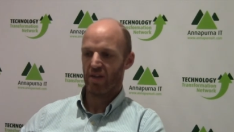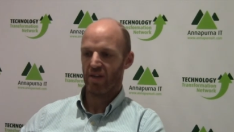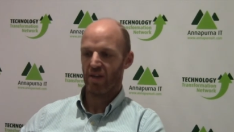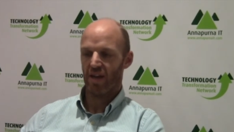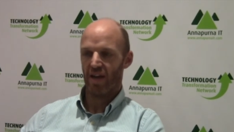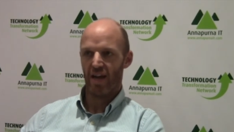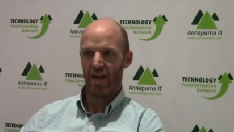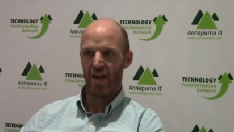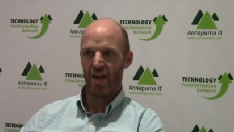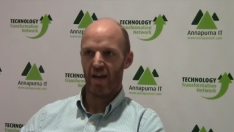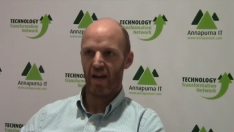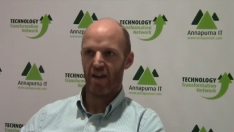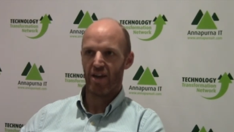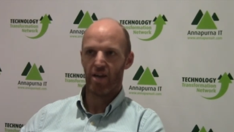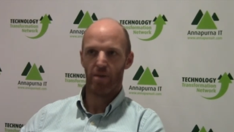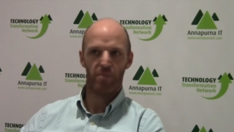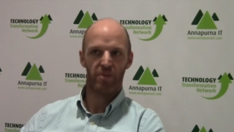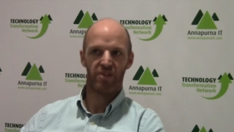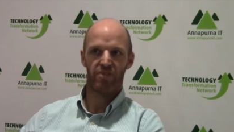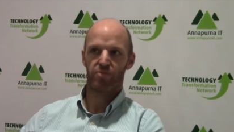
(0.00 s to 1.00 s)
a
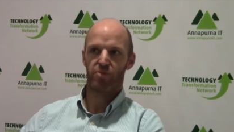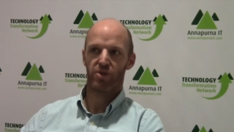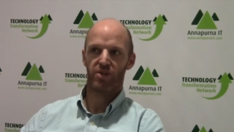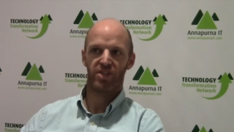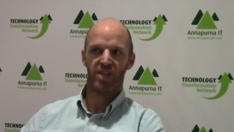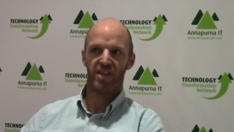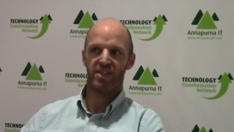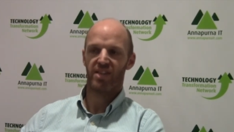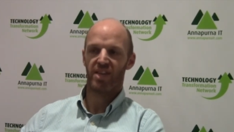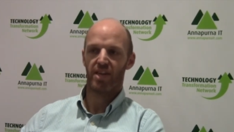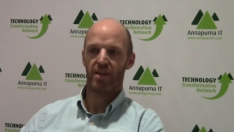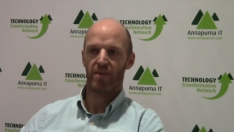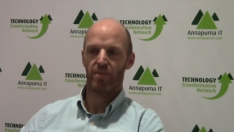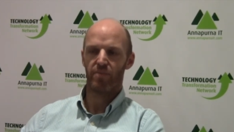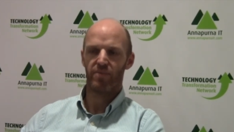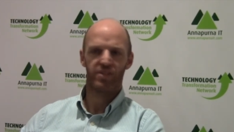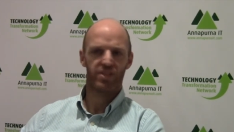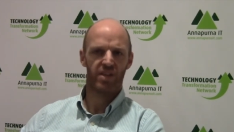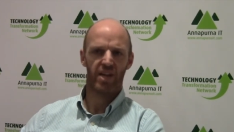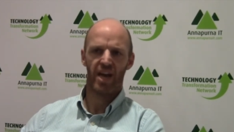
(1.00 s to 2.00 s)
number of project
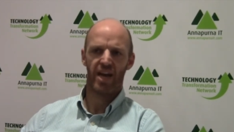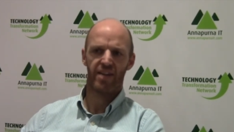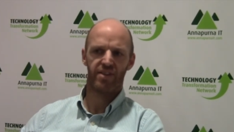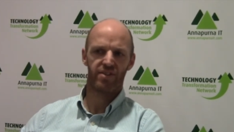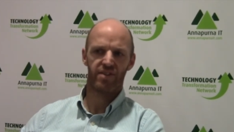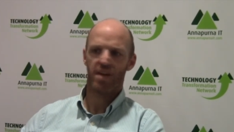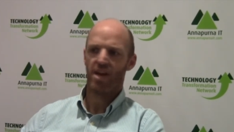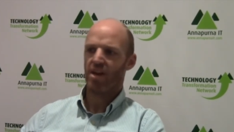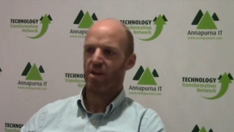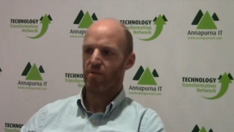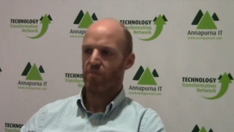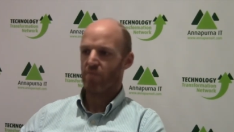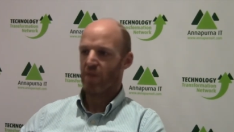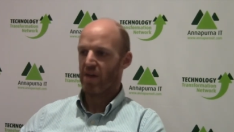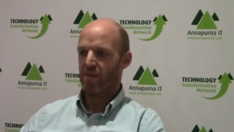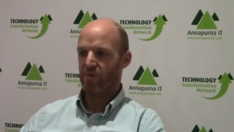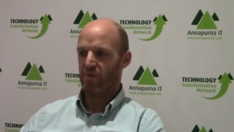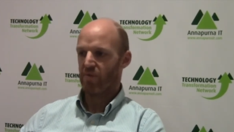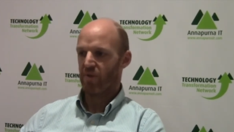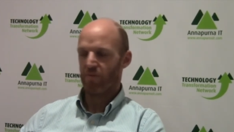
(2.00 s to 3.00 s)
teams, and
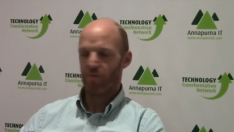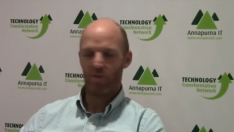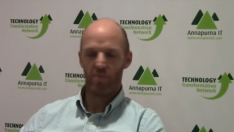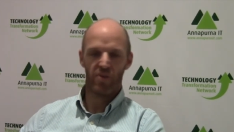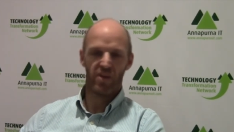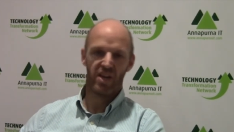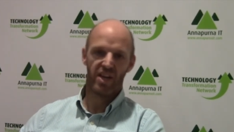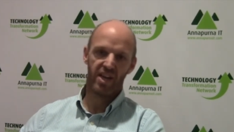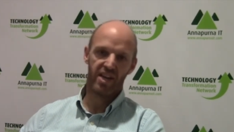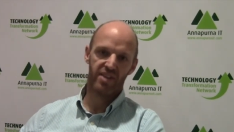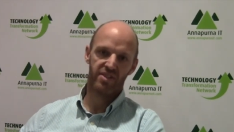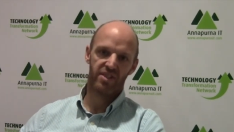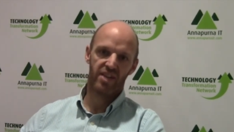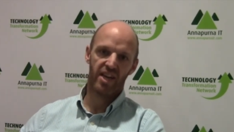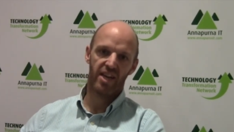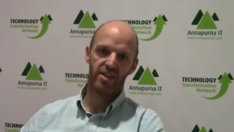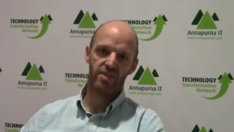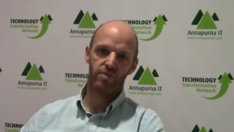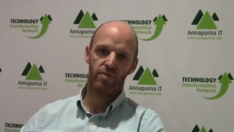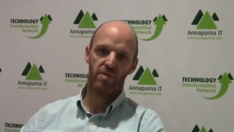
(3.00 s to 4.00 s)
maybe we've been working at
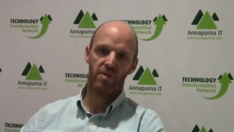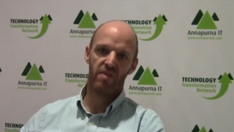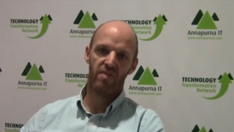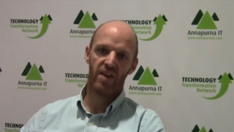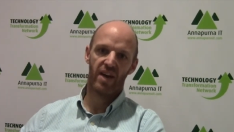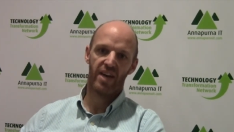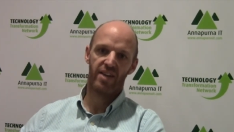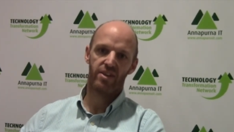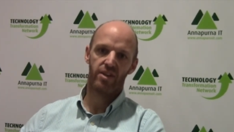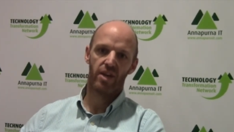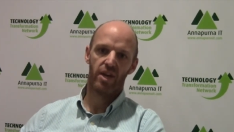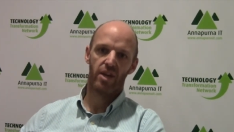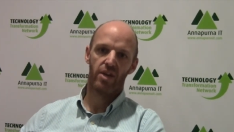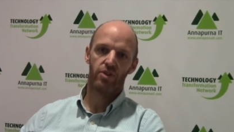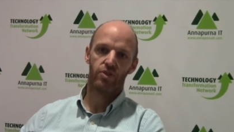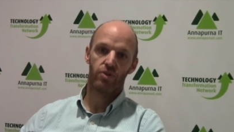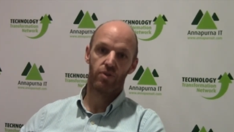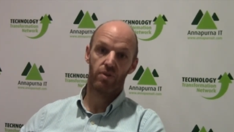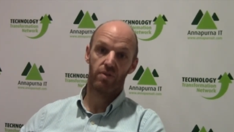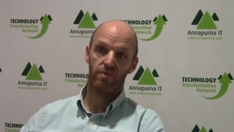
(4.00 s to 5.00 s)
scales where we've had
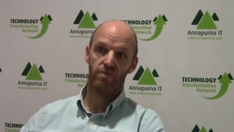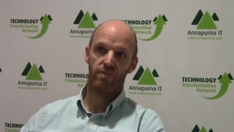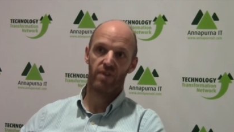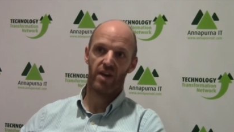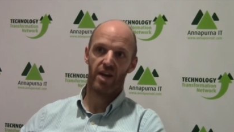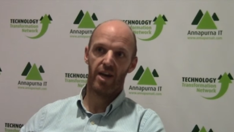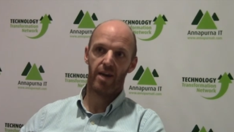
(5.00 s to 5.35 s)
sort of